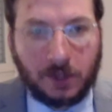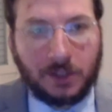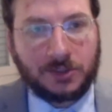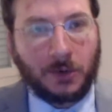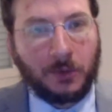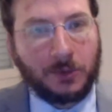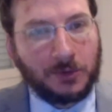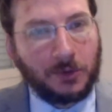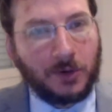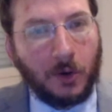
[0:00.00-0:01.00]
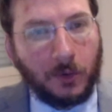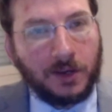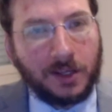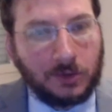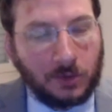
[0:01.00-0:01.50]
So to go
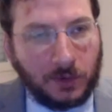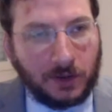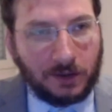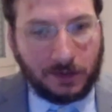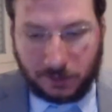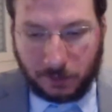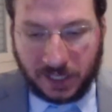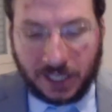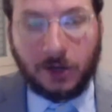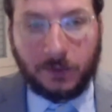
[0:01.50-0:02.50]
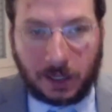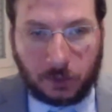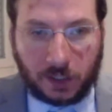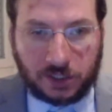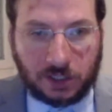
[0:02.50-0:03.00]
into the beginning of that
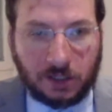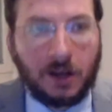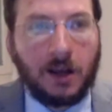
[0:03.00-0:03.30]
question,